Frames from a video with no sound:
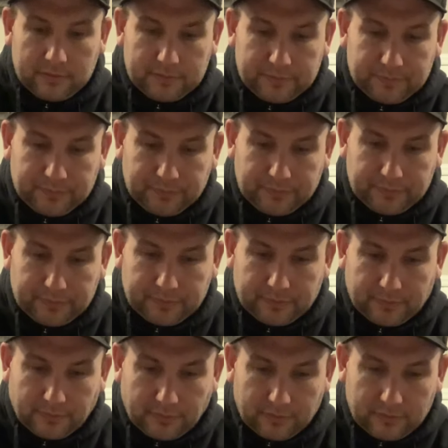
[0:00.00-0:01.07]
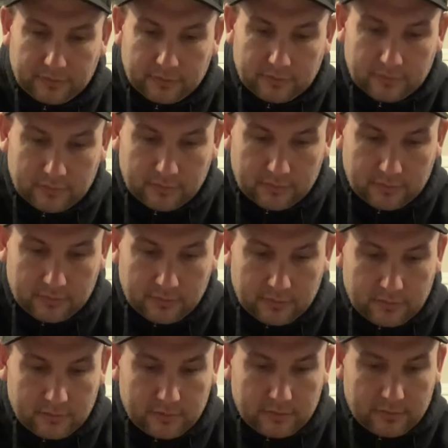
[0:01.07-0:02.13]

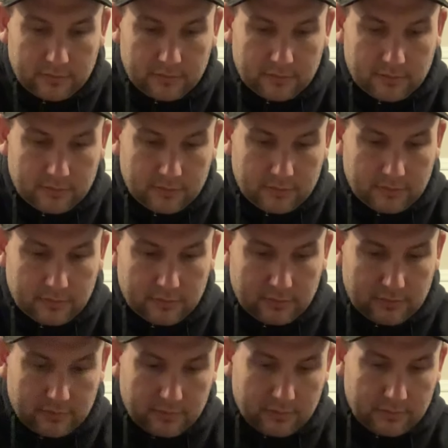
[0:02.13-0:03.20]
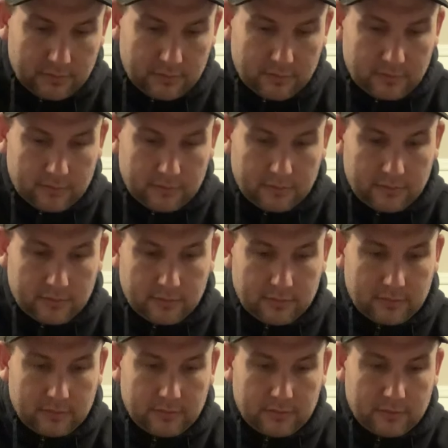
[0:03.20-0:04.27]

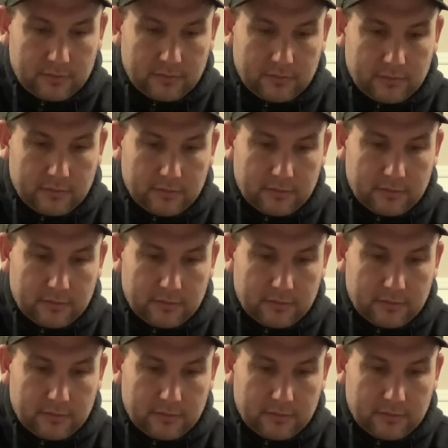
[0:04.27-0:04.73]
[no speech]